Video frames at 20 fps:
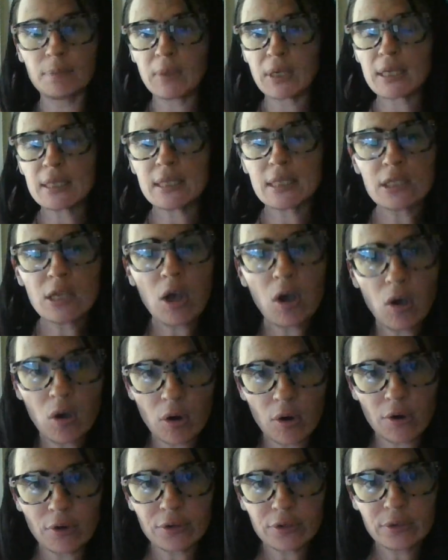because it's
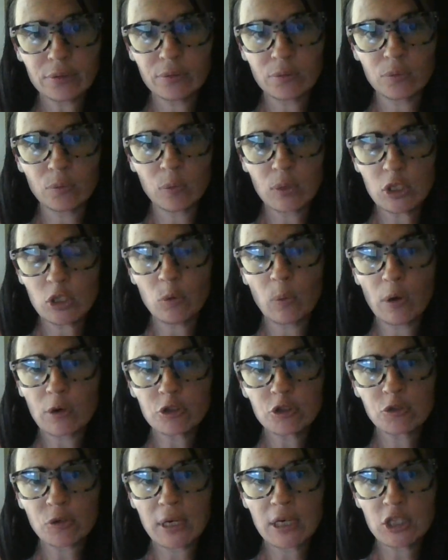hard when you
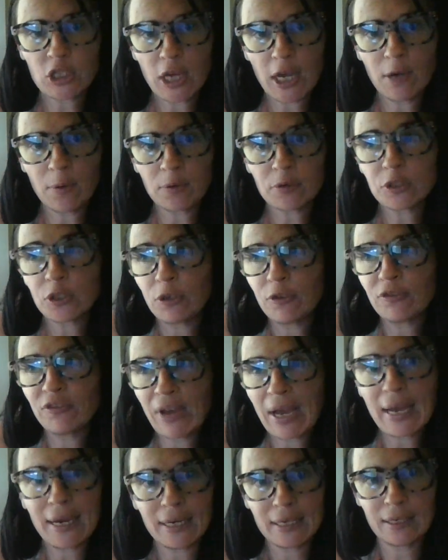work strange hours to
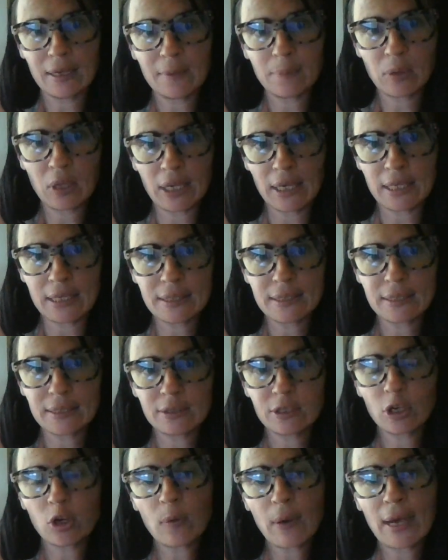find a
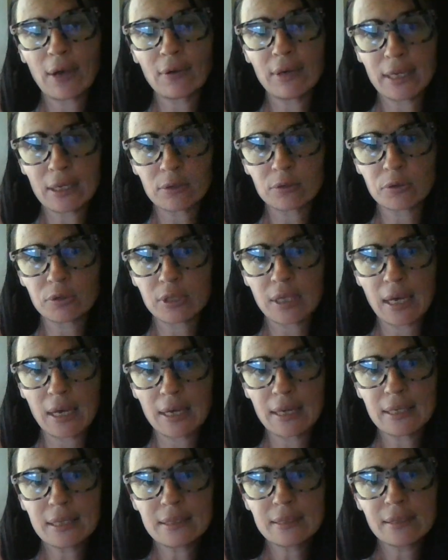place to go out and
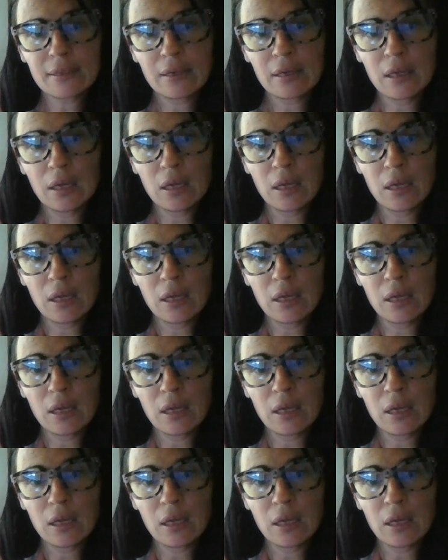exercise.